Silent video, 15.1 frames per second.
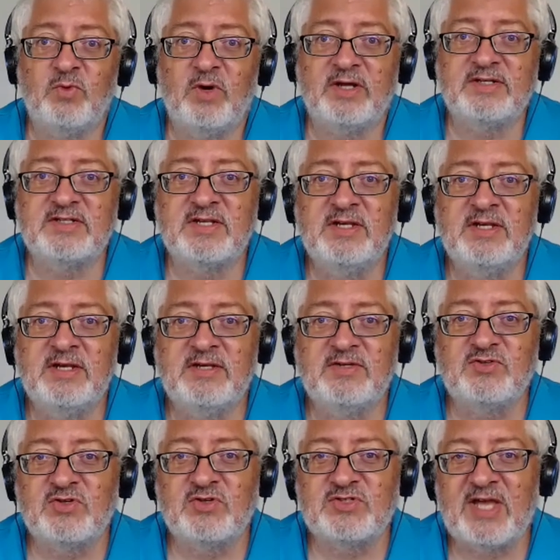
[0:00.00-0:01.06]
What
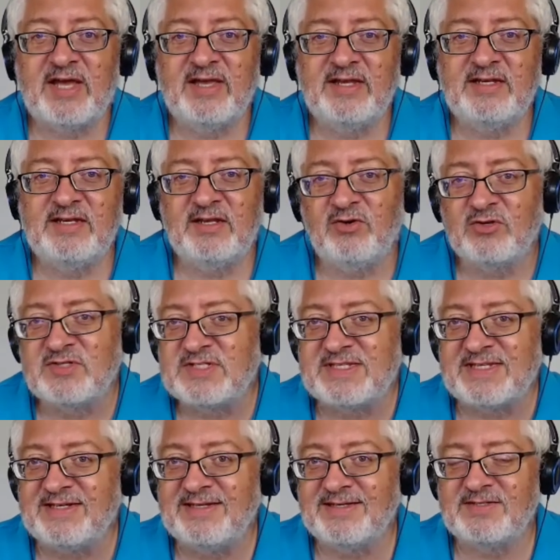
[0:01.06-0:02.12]
society
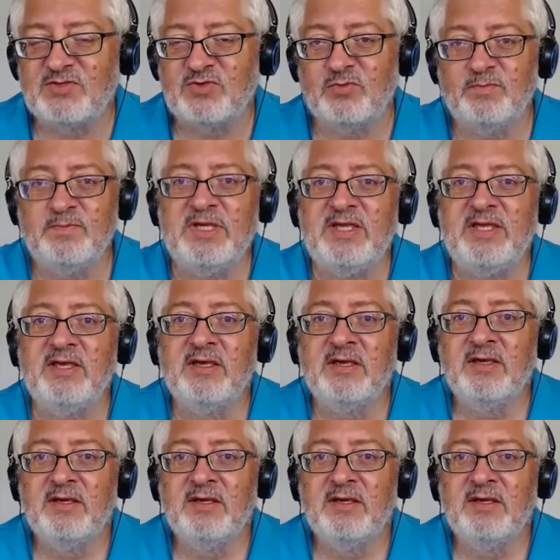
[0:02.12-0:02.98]
considers to be